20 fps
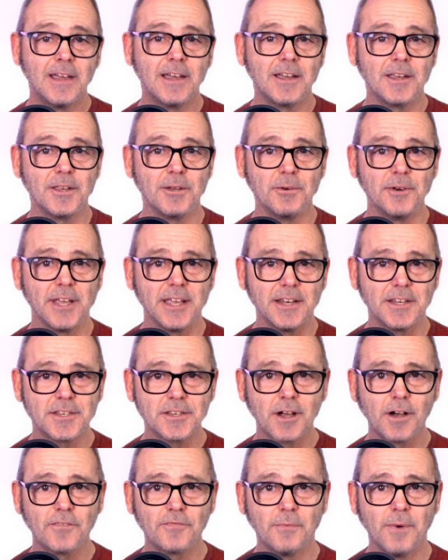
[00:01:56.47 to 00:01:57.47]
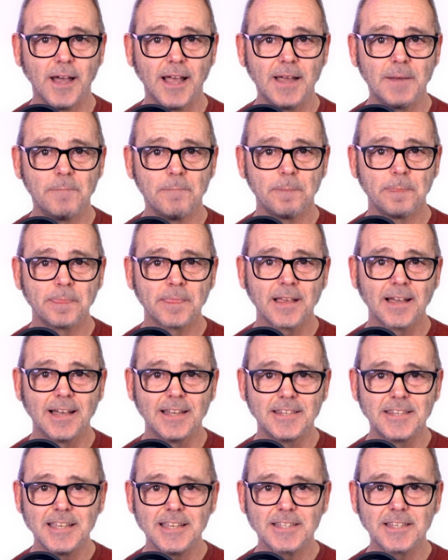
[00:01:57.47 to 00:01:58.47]
You'll need software, a
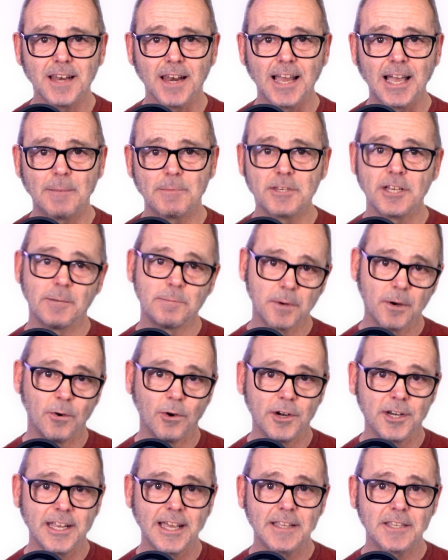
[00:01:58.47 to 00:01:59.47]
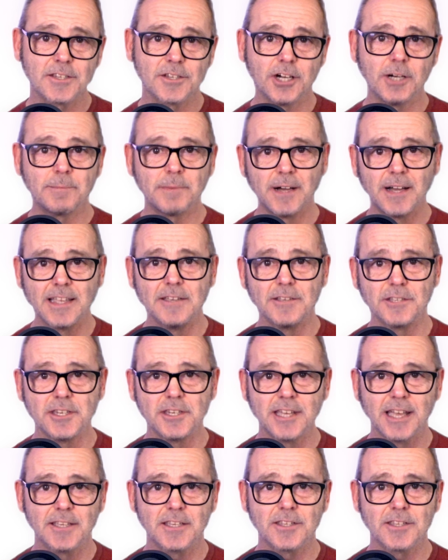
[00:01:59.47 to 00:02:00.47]
decent laptop or desktop, I use a
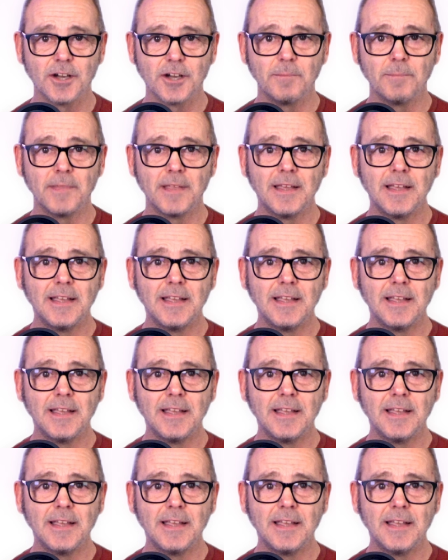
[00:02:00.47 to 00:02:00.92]
desktop,